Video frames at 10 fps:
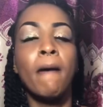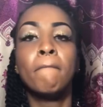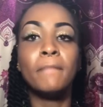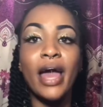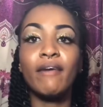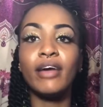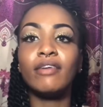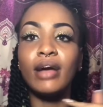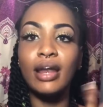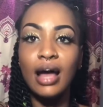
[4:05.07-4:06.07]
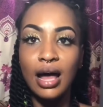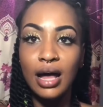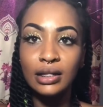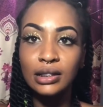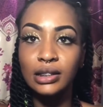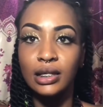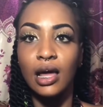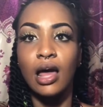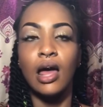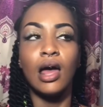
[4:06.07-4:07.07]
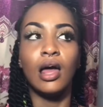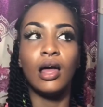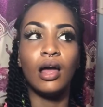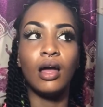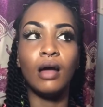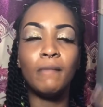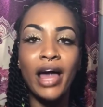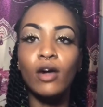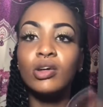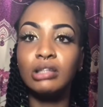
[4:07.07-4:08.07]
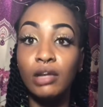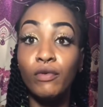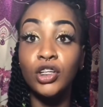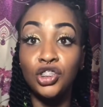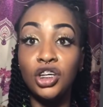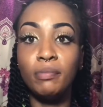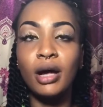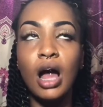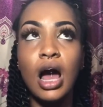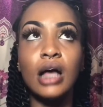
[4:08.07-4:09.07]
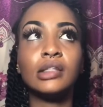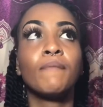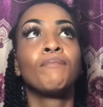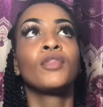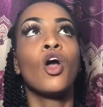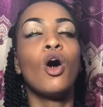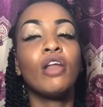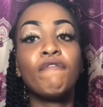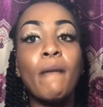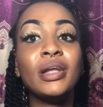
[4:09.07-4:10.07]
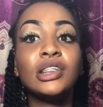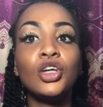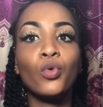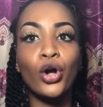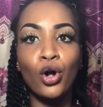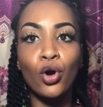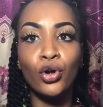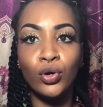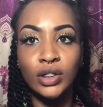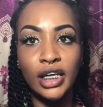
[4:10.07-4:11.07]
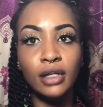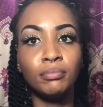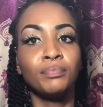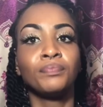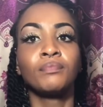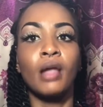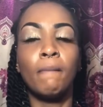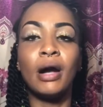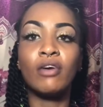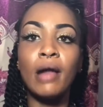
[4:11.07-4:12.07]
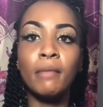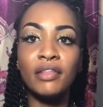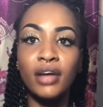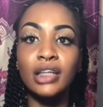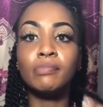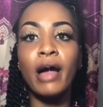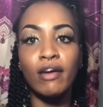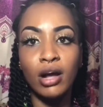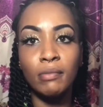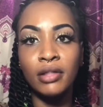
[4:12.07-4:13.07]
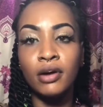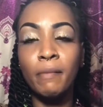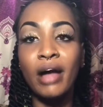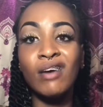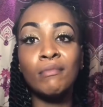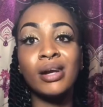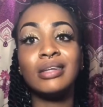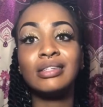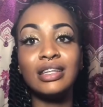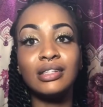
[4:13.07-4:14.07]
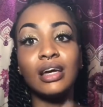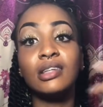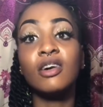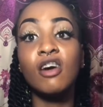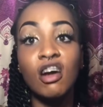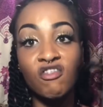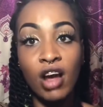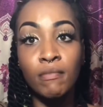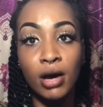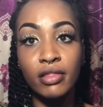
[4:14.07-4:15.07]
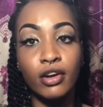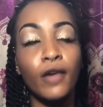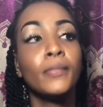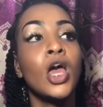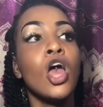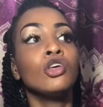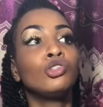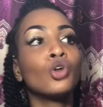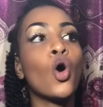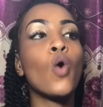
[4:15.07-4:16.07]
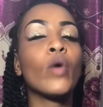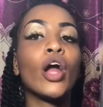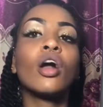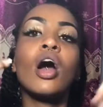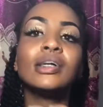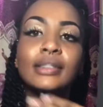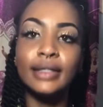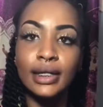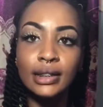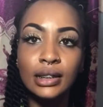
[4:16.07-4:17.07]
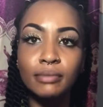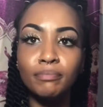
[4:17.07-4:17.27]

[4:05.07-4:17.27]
My great-grand-aunt, my cousin live with she because how the family thing work out now, see? My grandmother is my grandmother. My grandmother's sister is her grandmother. So we're cousins,